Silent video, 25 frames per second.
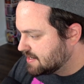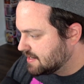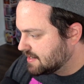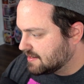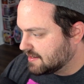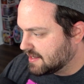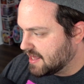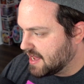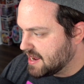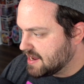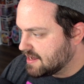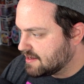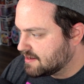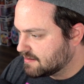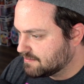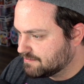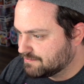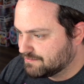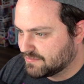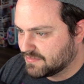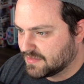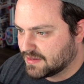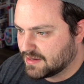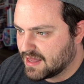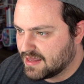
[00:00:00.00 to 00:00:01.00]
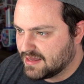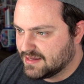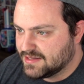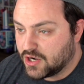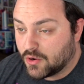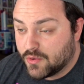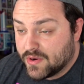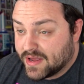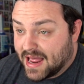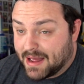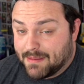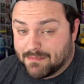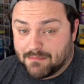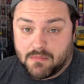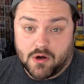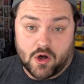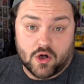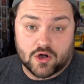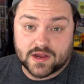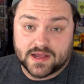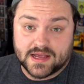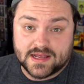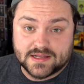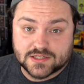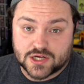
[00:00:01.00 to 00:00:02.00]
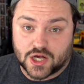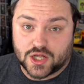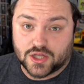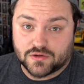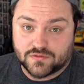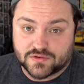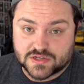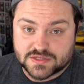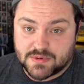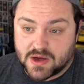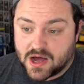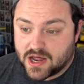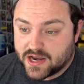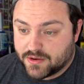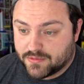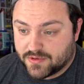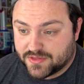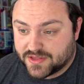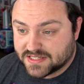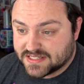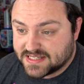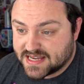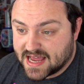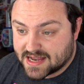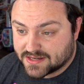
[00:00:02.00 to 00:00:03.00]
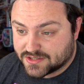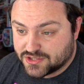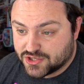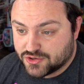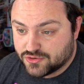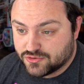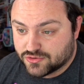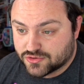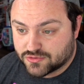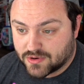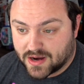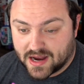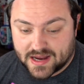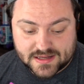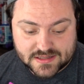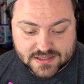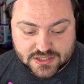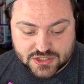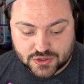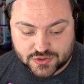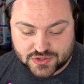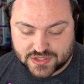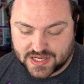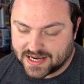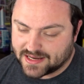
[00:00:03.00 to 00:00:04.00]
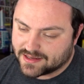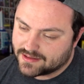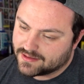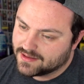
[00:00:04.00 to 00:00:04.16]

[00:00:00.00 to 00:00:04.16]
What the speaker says: like, he's already got markings all over his body with his tattoos, right? So it's like,